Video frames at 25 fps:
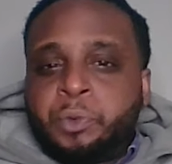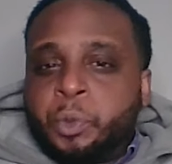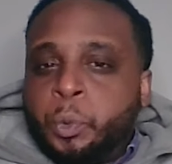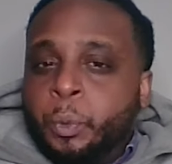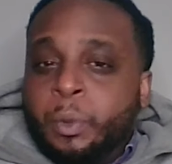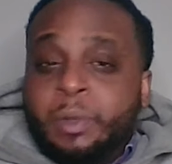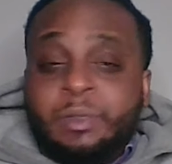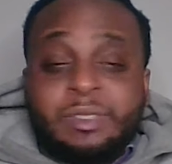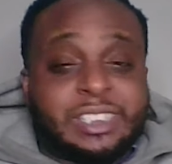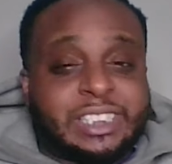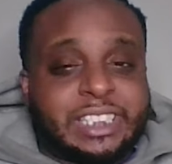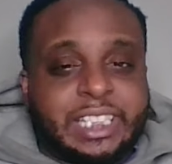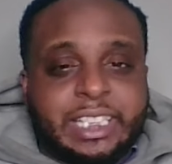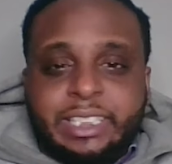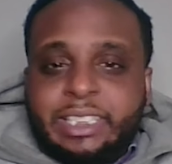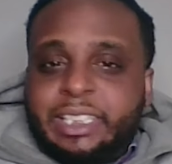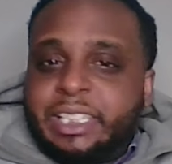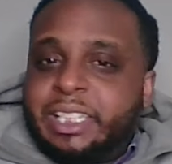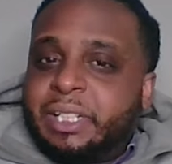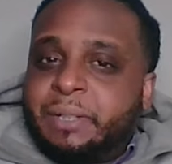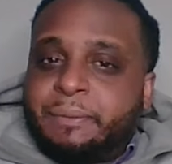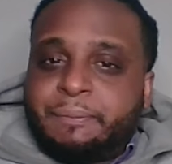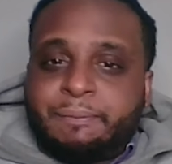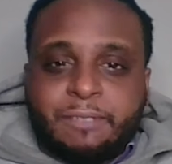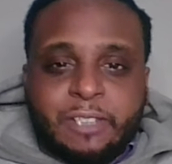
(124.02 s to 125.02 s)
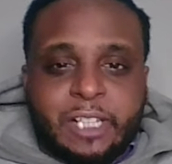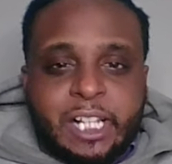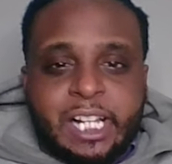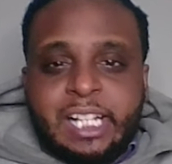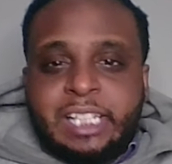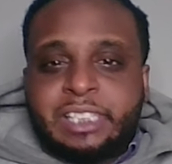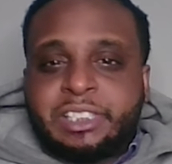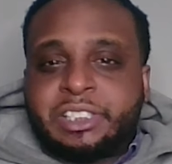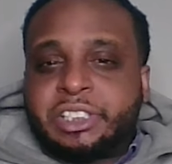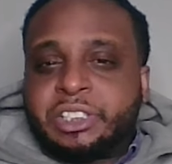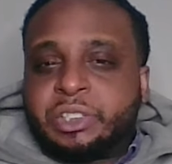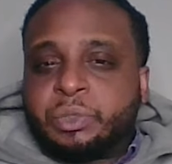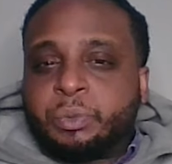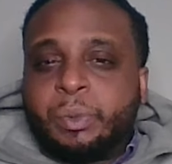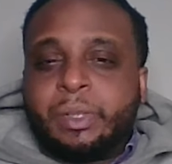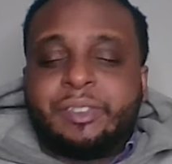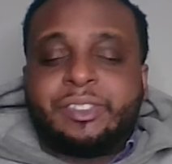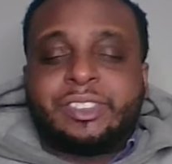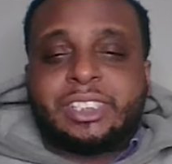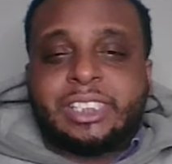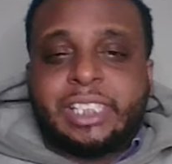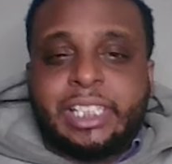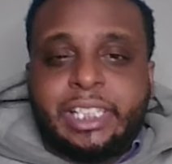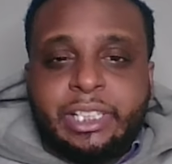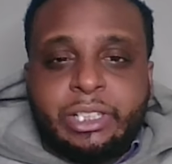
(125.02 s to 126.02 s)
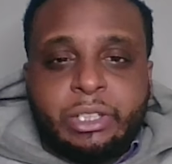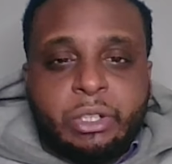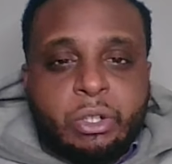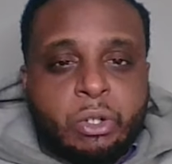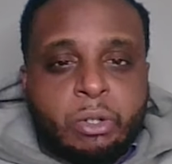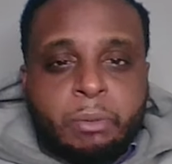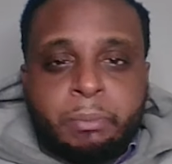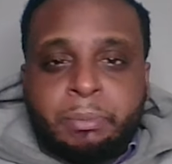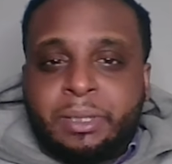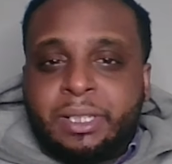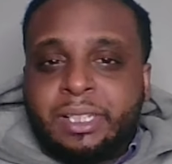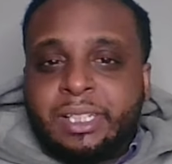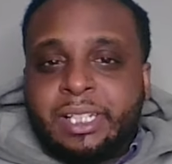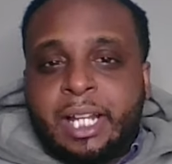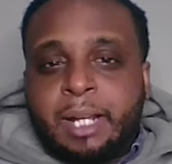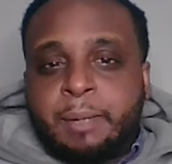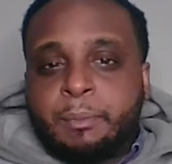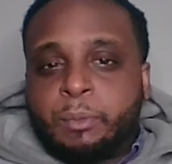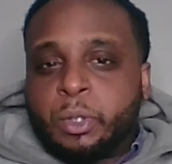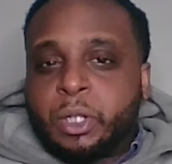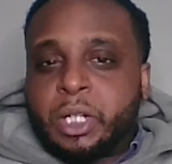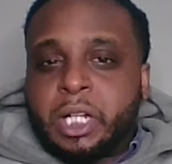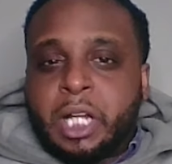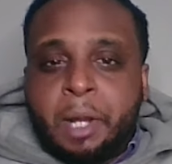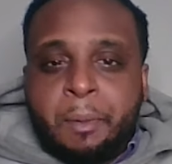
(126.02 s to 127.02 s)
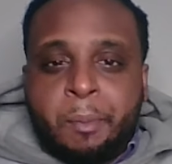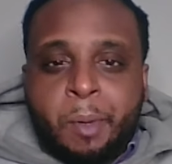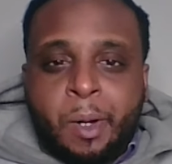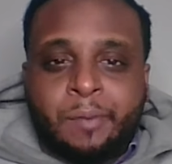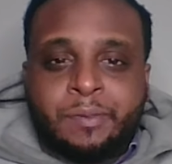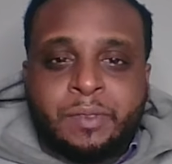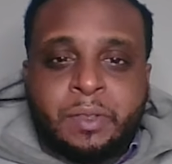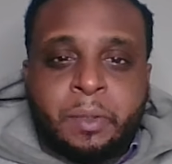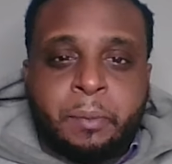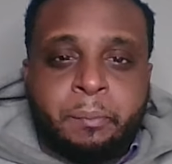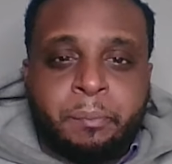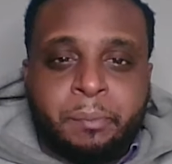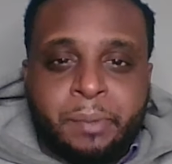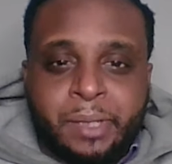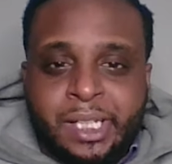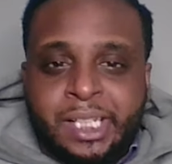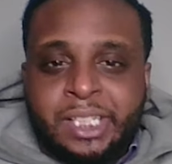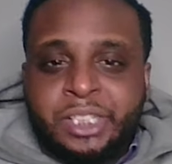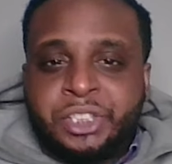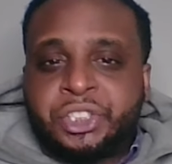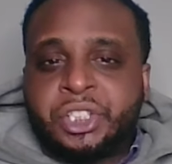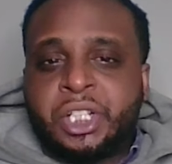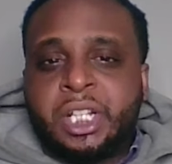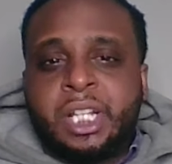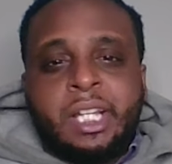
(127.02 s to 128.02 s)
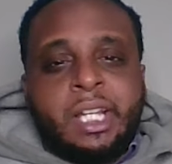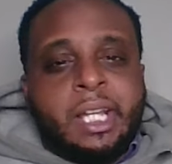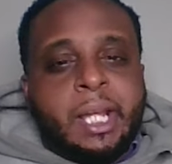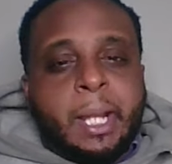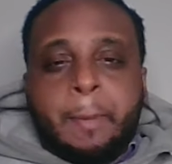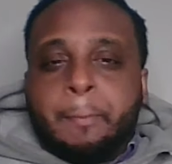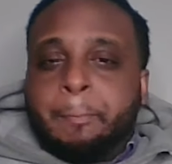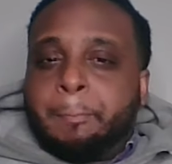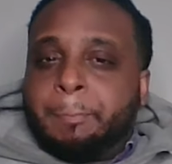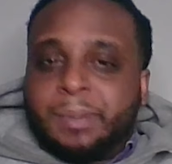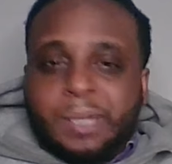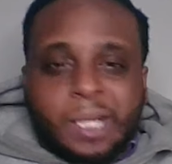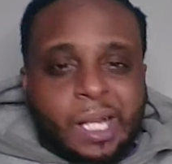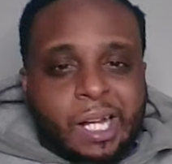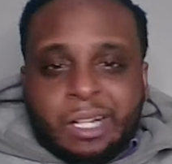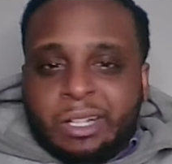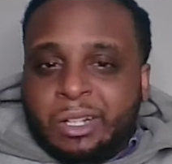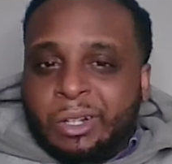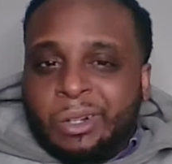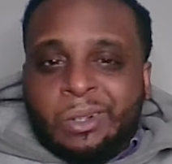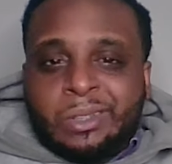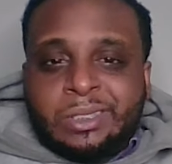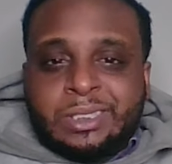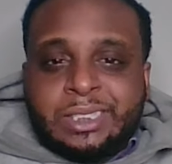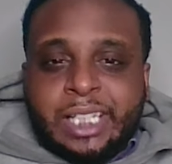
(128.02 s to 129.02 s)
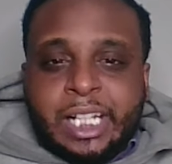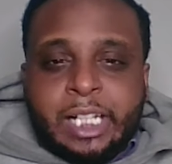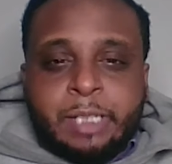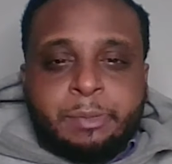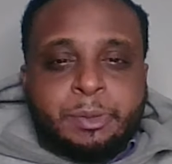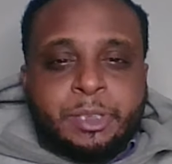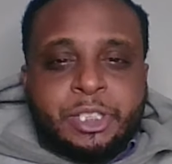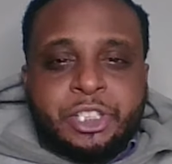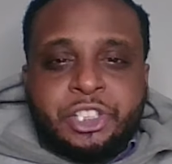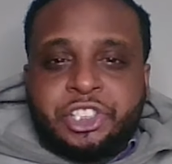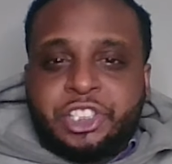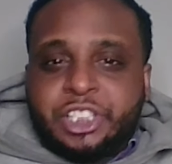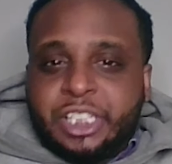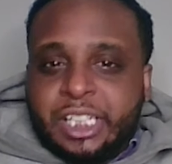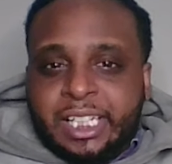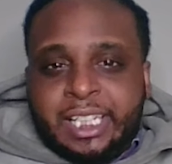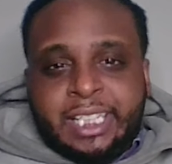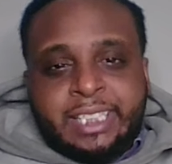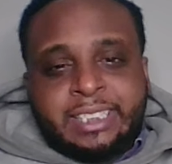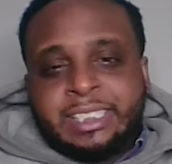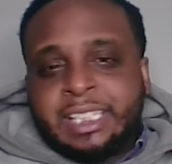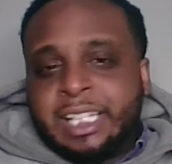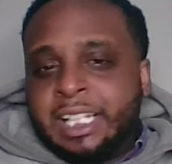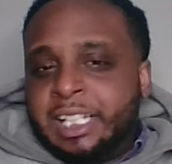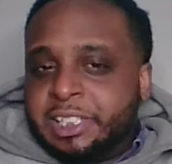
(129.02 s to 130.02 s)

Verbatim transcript: We've seen it in flashes. We've seen her being able to come off the bench and block all types of shots.